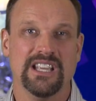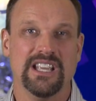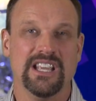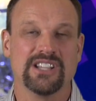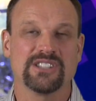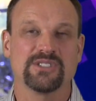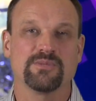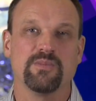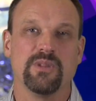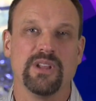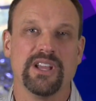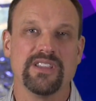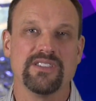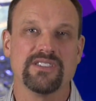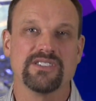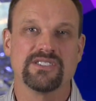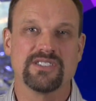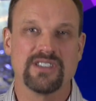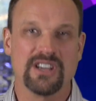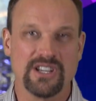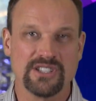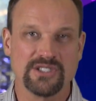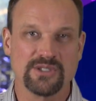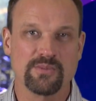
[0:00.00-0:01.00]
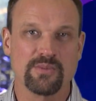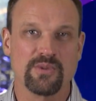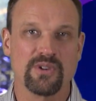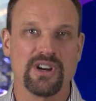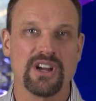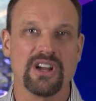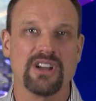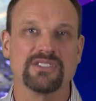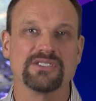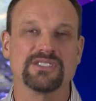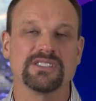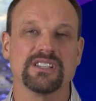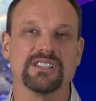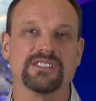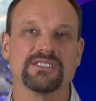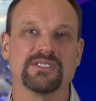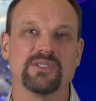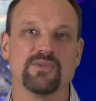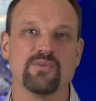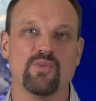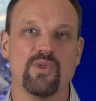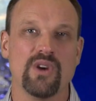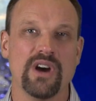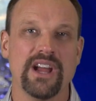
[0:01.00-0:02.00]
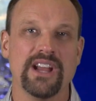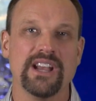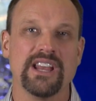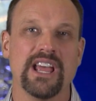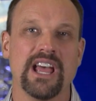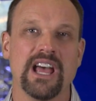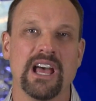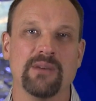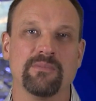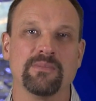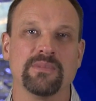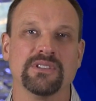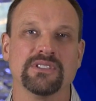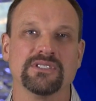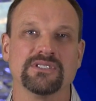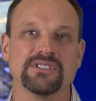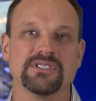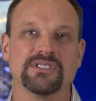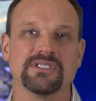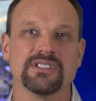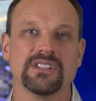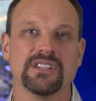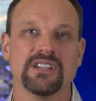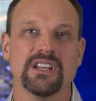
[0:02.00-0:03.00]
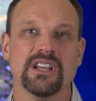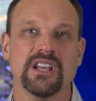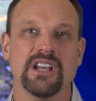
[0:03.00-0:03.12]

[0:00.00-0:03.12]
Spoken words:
Explain the touch process and why it happens.